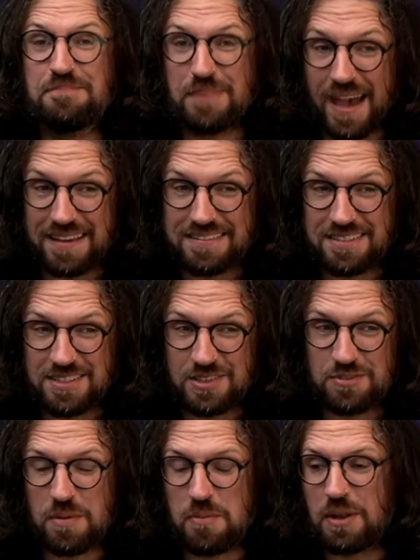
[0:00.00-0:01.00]
best. Doesn't
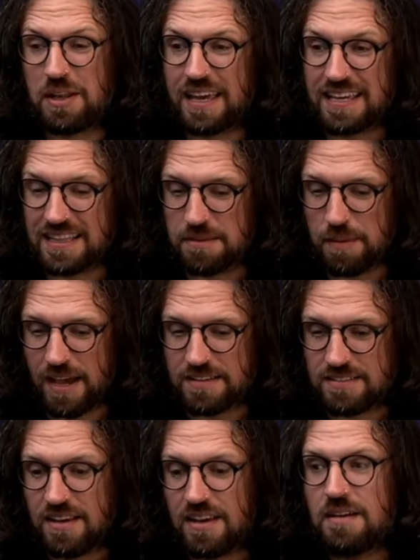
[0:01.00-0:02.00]
always mean we like it the
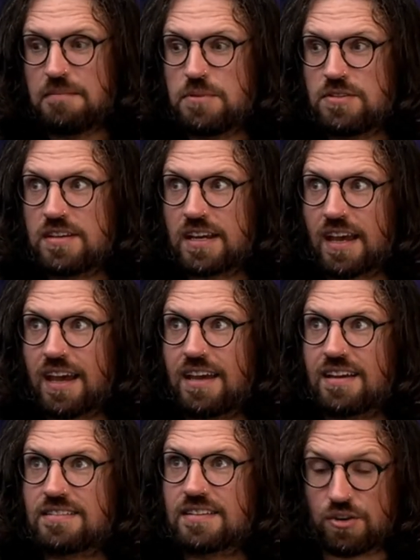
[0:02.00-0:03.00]
best. Music
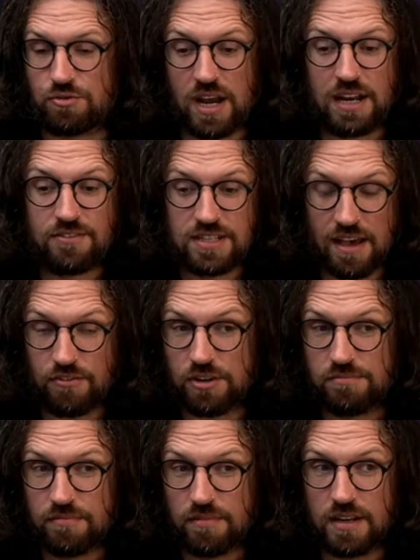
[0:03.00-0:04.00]
is a creative
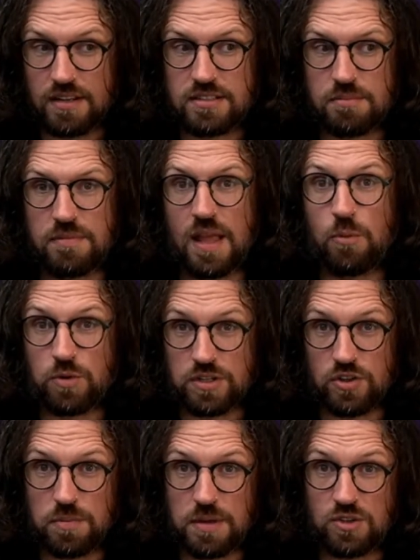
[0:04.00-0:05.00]
endeavor, and it's something that we
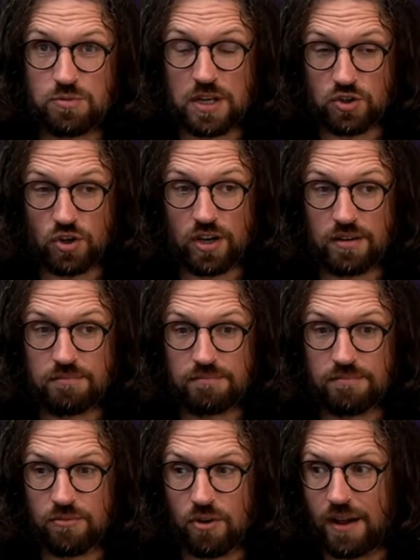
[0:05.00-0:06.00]
do because we enjoy it.
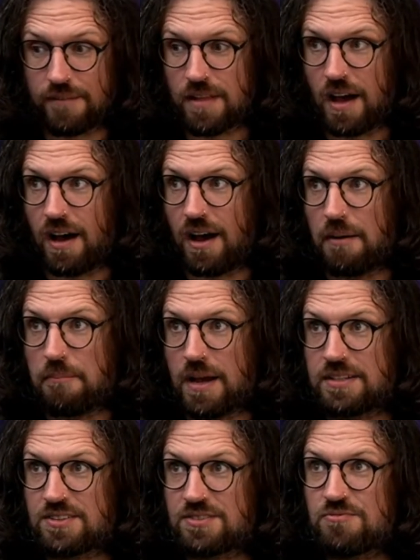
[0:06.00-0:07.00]
Right?
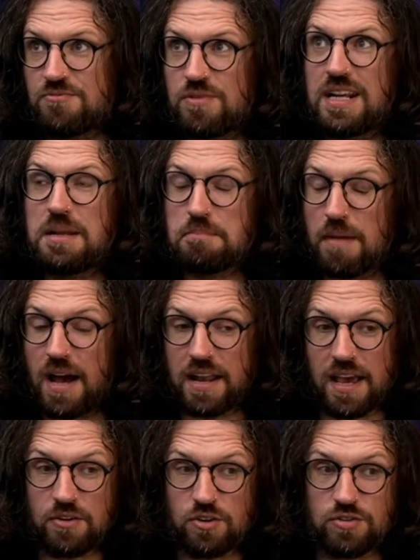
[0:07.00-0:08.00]
It doesn't really matter
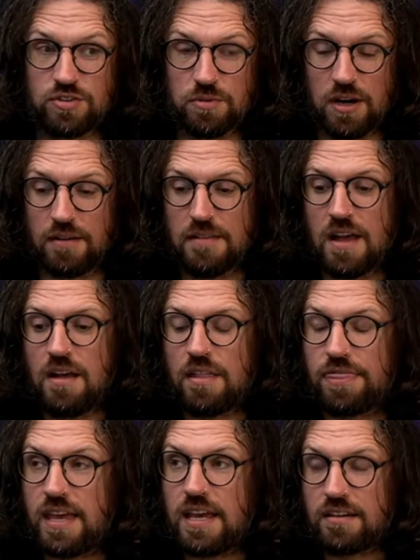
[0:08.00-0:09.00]
how good you are.
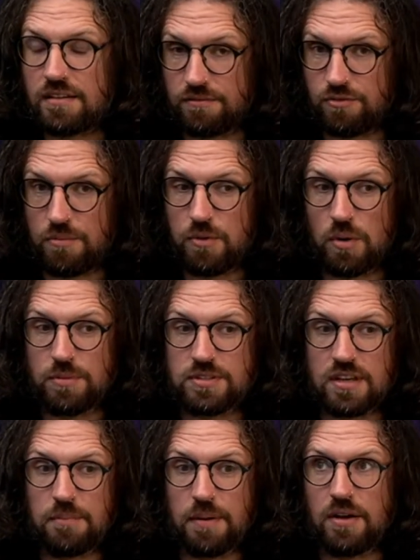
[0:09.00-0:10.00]
Think for a
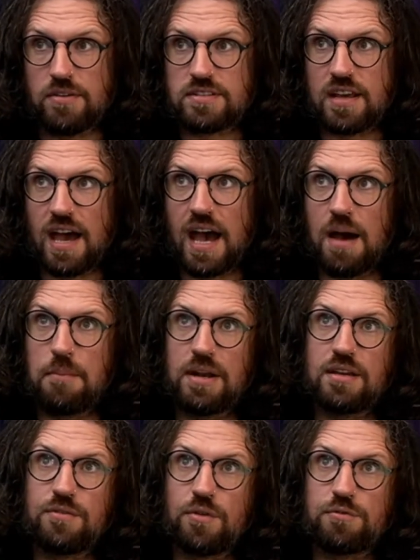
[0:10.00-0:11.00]
moment about how
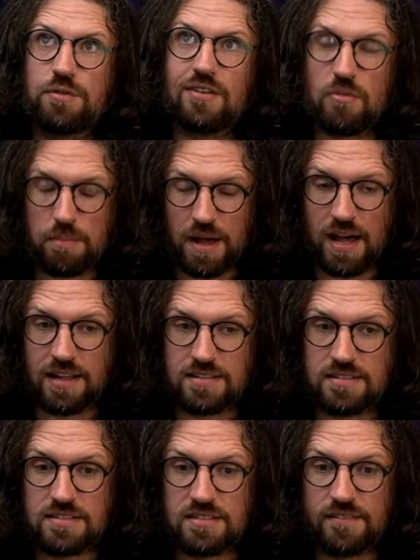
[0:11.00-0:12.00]
many of your favorite
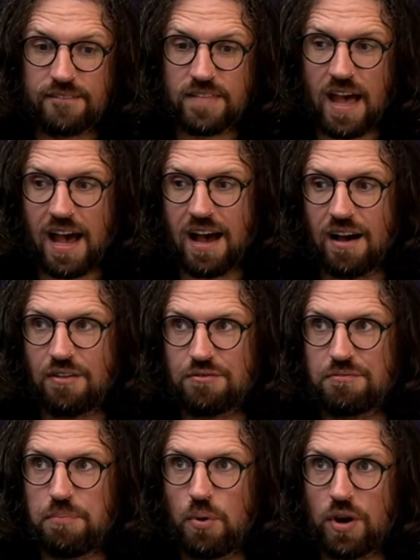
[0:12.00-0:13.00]
bands
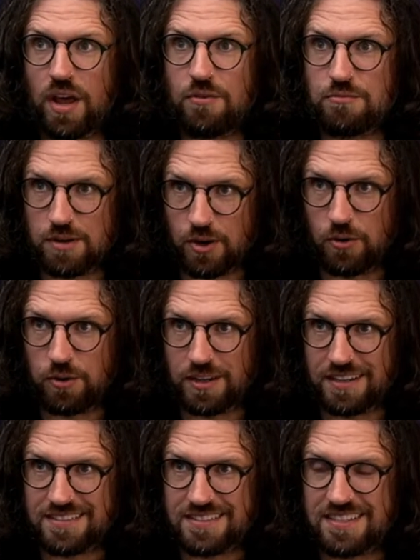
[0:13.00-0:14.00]
have put out
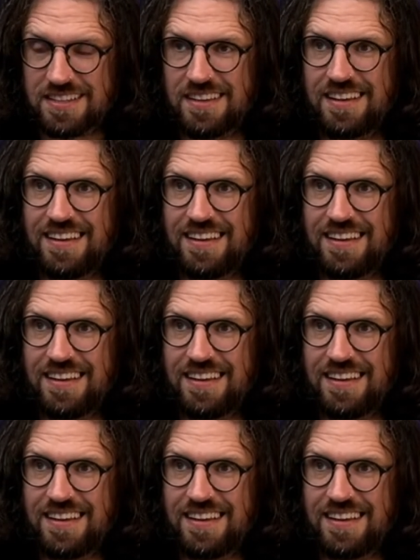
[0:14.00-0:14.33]
recordings